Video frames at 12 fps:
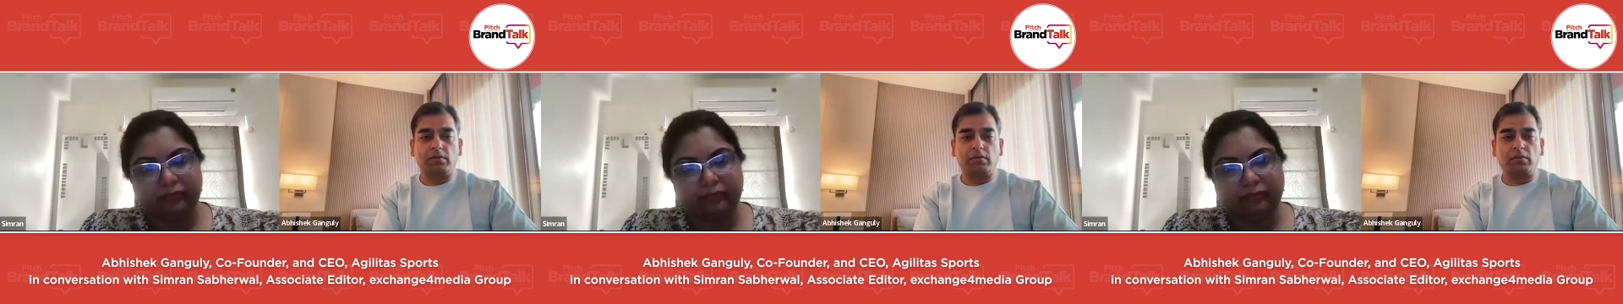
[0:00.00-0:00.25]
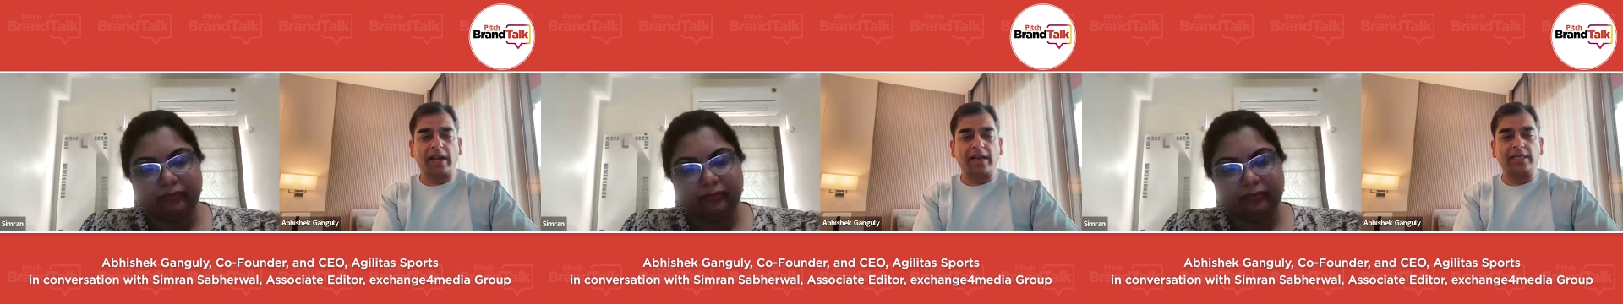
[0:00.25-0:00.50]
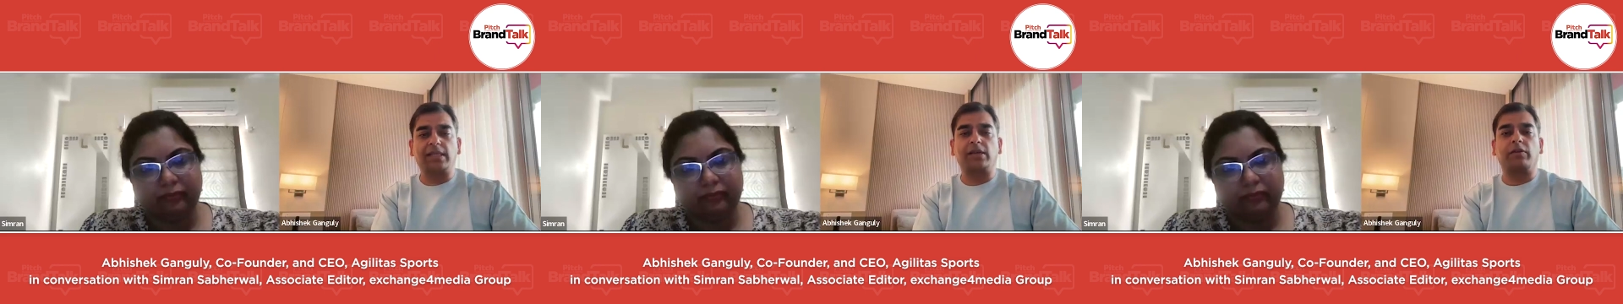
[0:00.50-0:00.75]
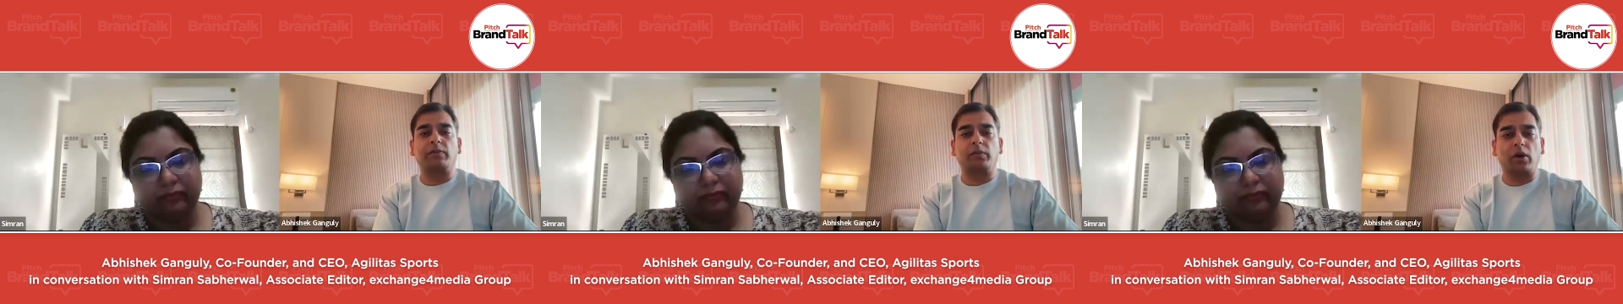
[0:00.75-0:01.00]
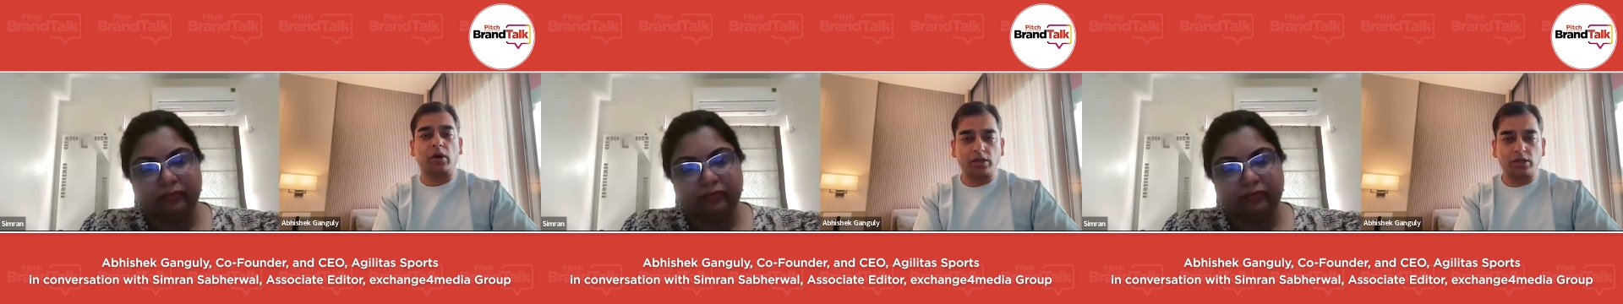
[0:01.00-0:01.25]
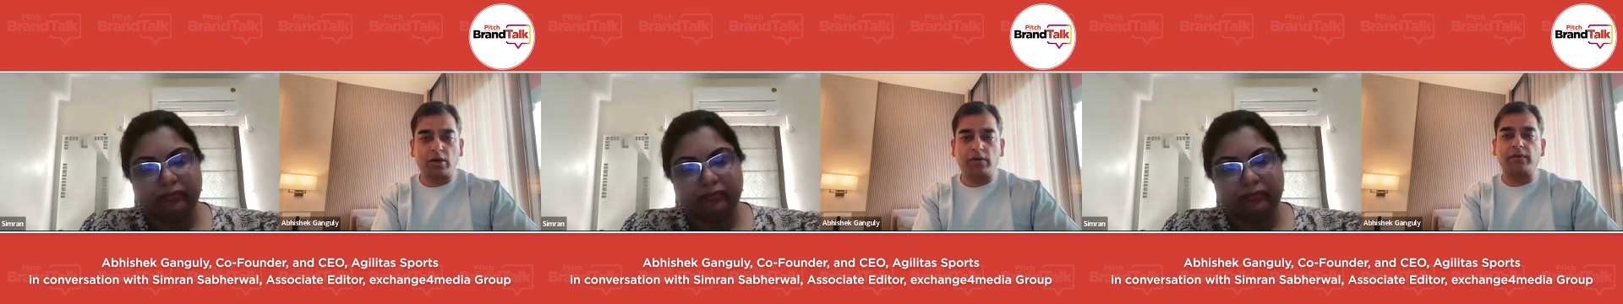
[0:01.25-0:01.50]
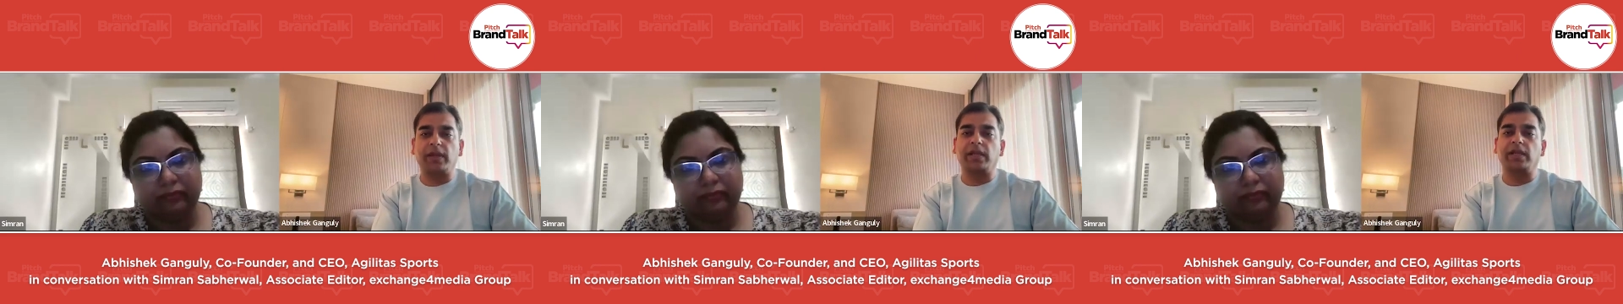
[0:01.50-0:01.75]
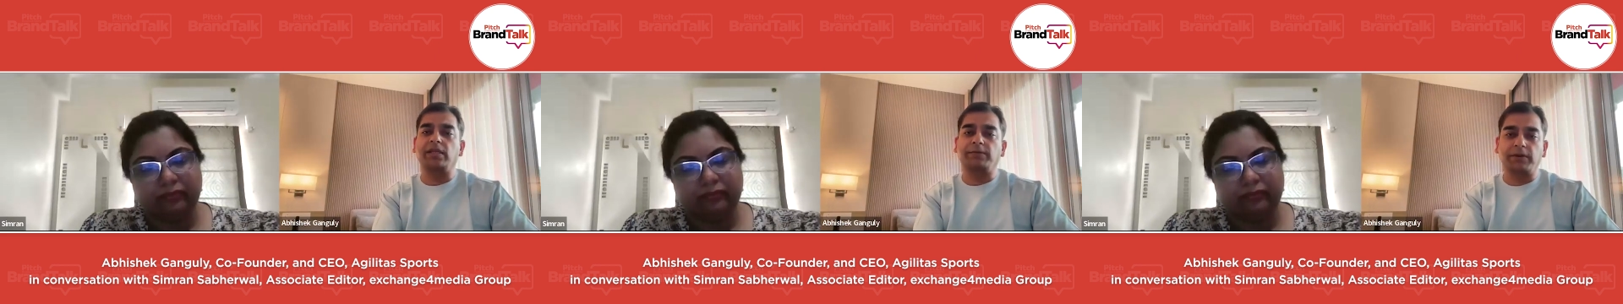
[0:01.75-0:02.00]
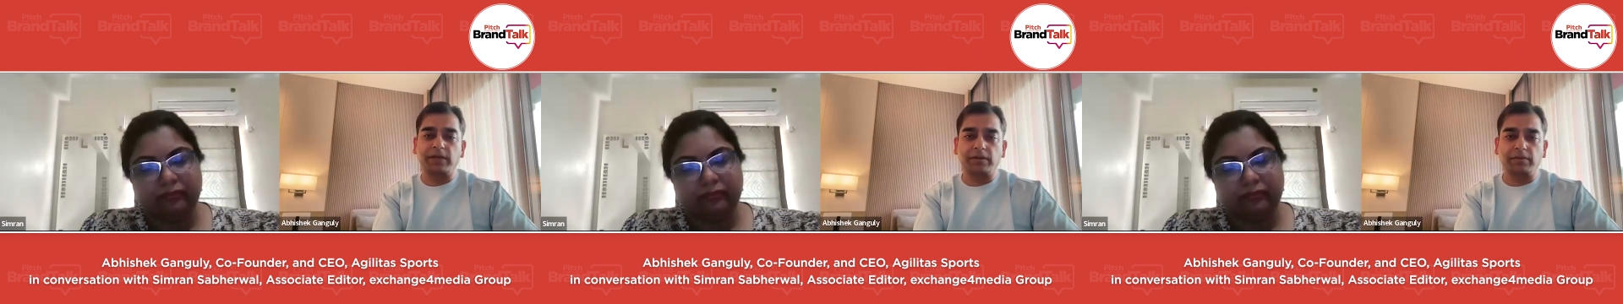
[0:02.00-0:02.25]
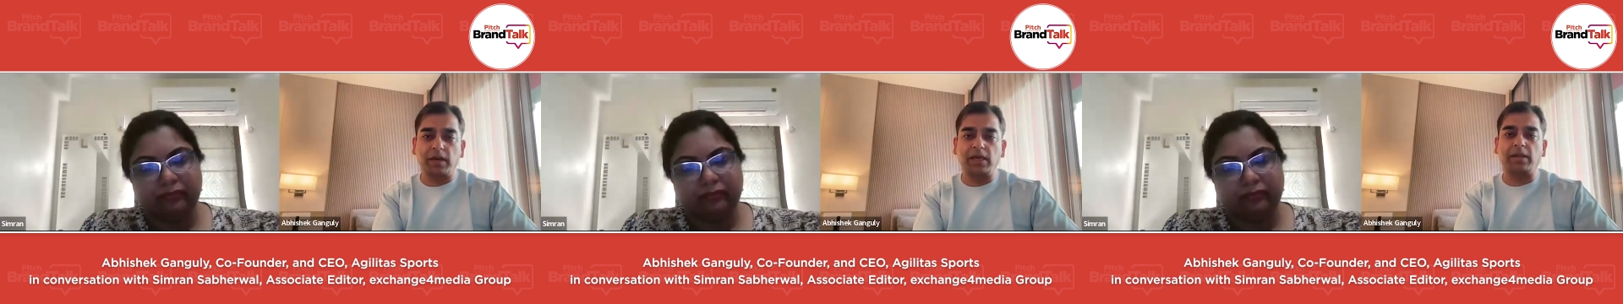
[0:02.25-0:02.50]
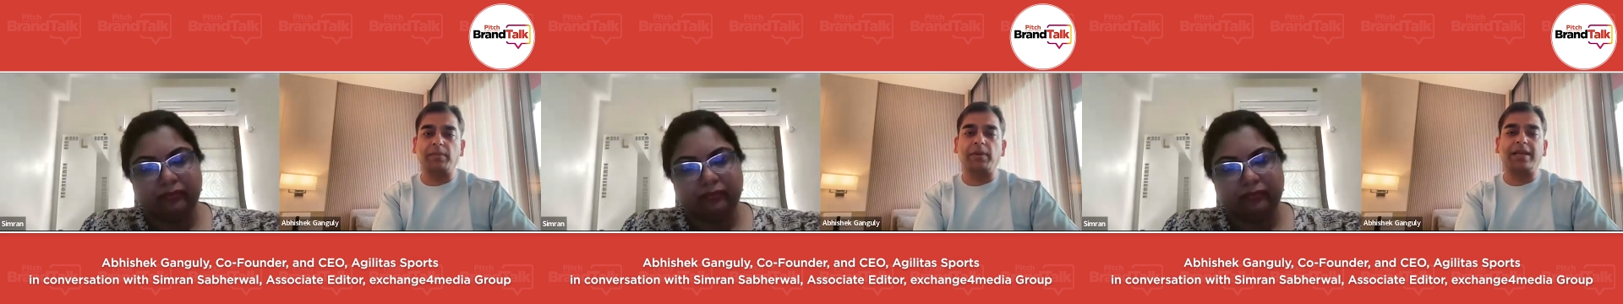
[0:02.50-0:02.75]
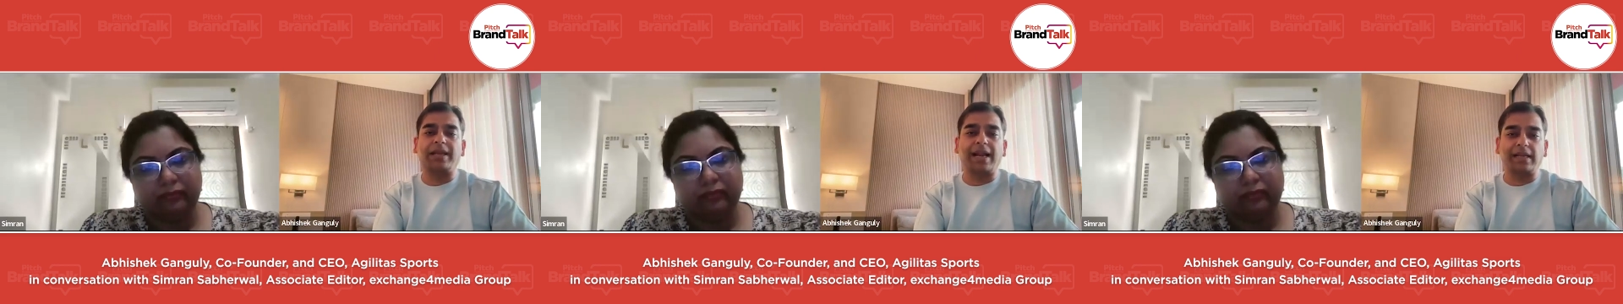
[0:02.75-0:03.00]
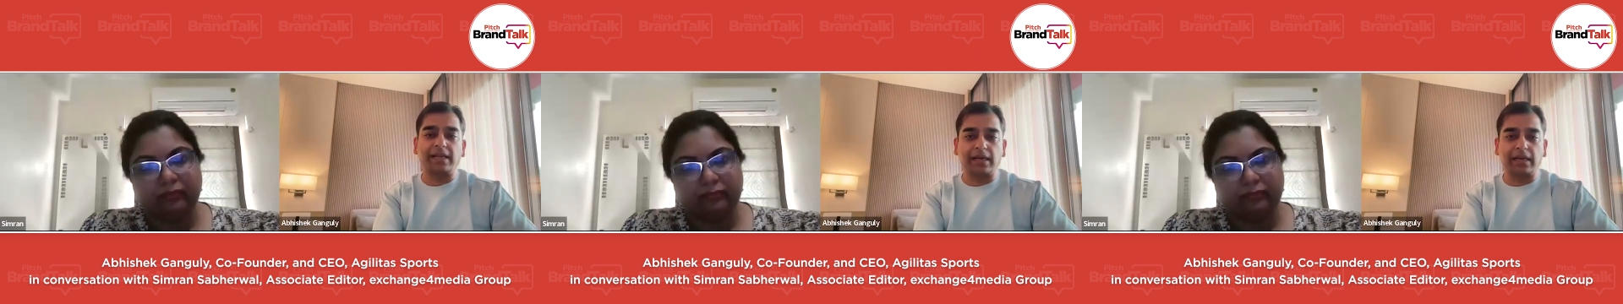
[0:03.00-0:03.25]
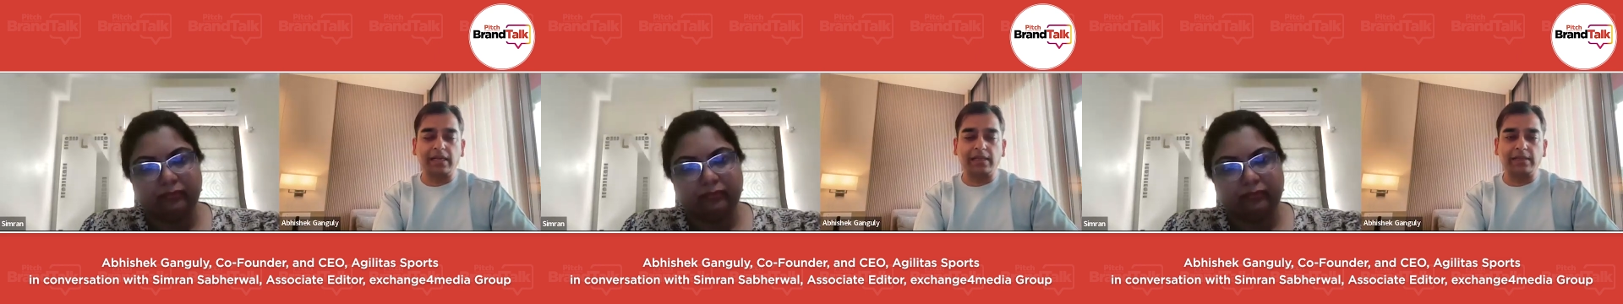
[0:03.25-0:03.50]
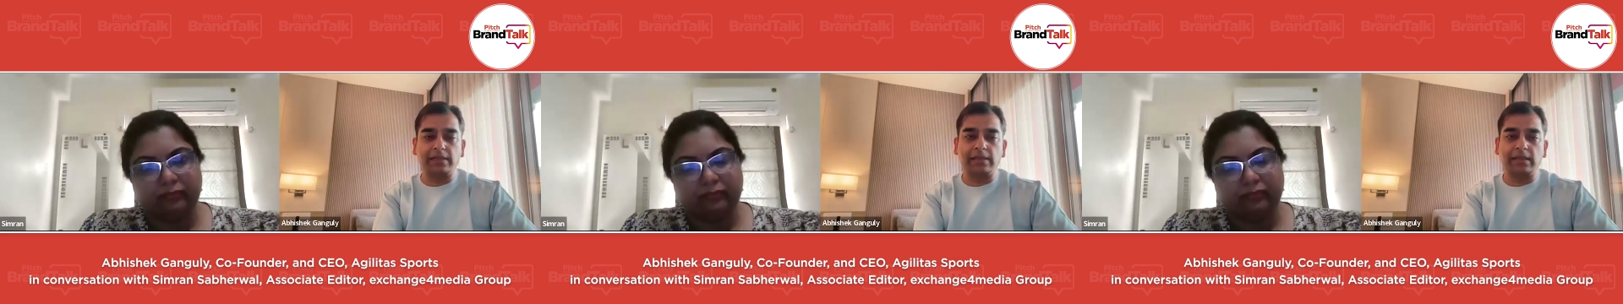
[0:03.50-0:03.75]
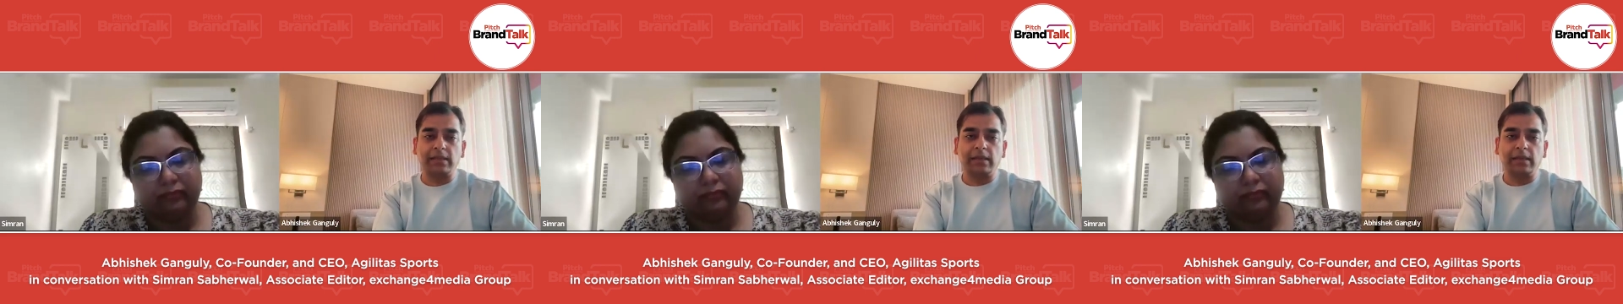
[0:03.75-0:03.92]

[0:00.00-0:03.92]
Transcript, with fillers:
Speaker 1: wide set of product offering, different multiple categories,